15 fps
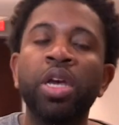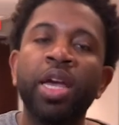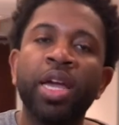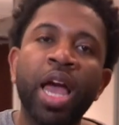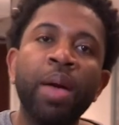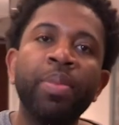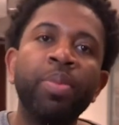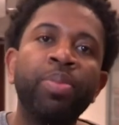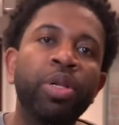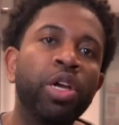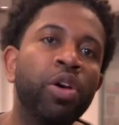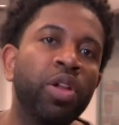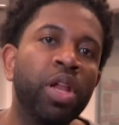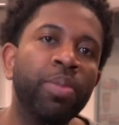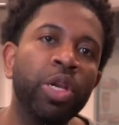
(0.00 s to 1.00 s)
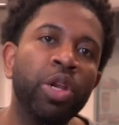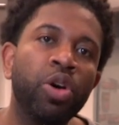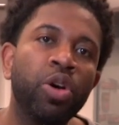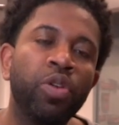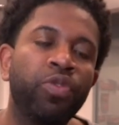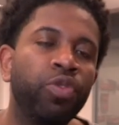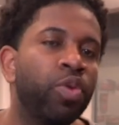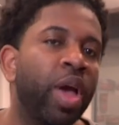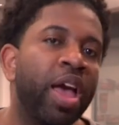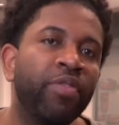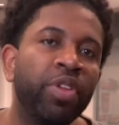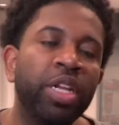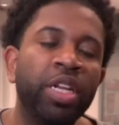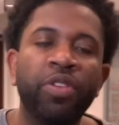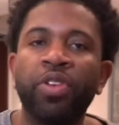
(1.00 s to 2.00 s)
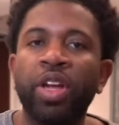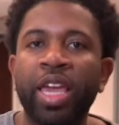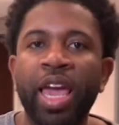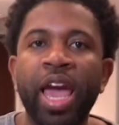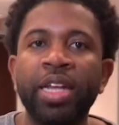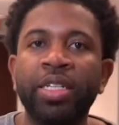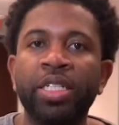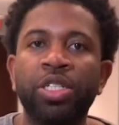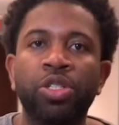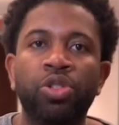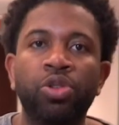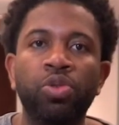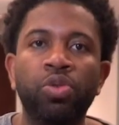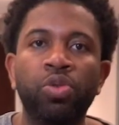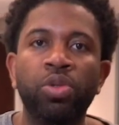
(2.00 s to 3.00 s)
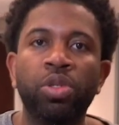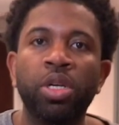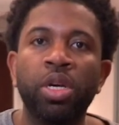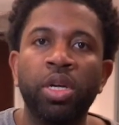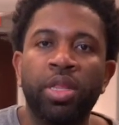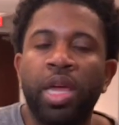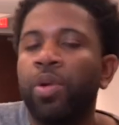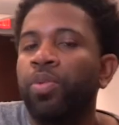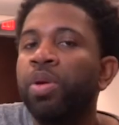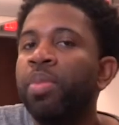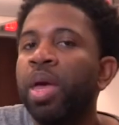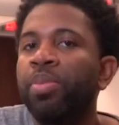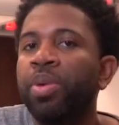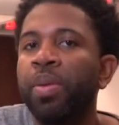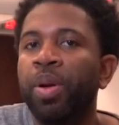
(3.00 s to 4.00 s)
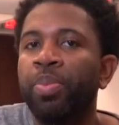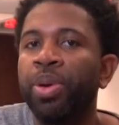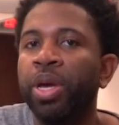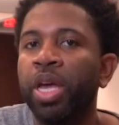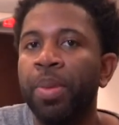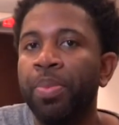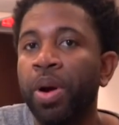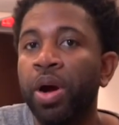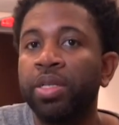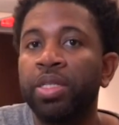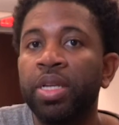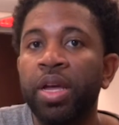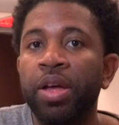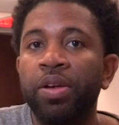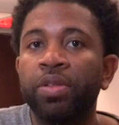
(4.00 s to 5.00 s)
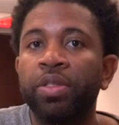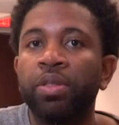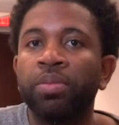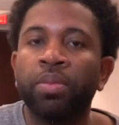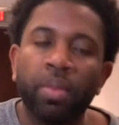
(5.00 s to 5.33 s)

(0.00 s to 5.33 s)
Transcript: Comment below, let me know if you have any different gadgets or tools that we may be able to pick up ourselves.